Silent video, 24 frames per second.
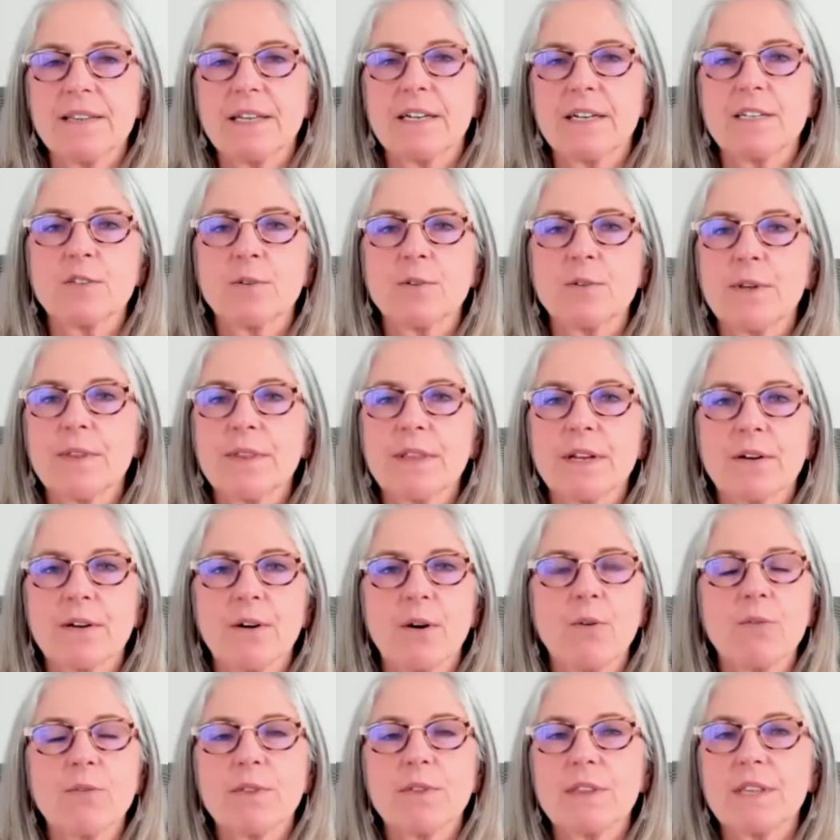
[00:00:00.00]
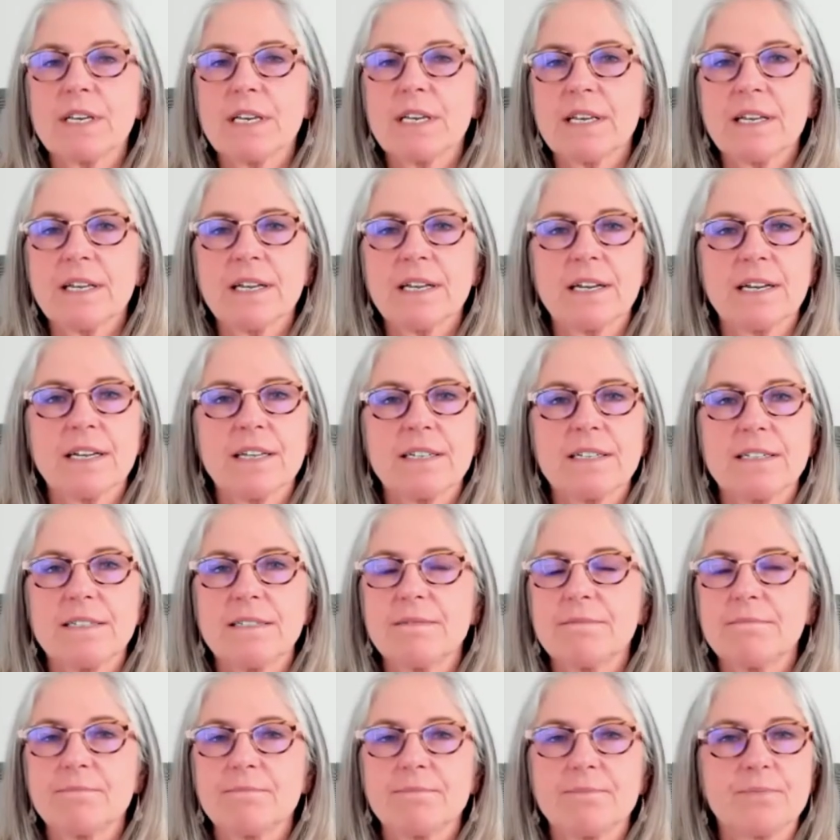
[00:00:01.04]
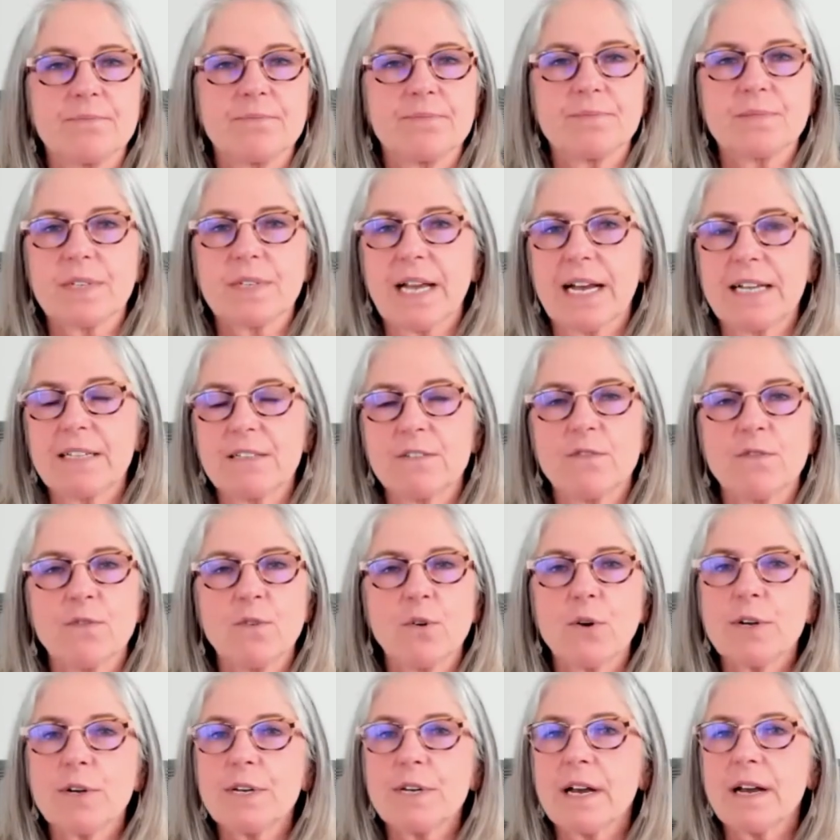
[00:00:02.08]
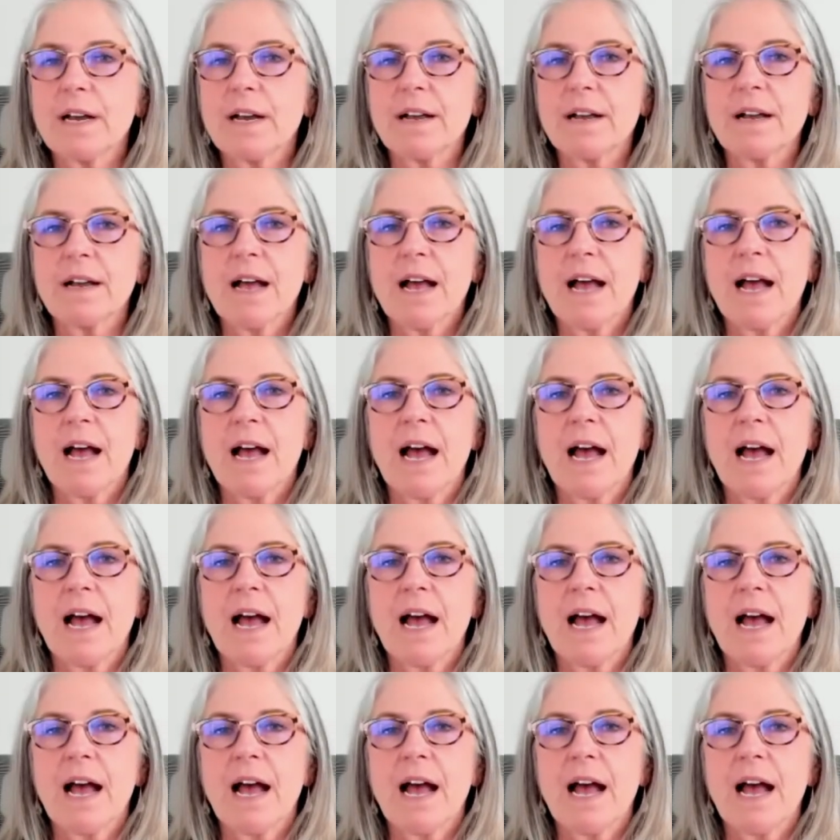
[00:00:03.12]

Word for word: they're doing their own thing and. mm-hmm. California.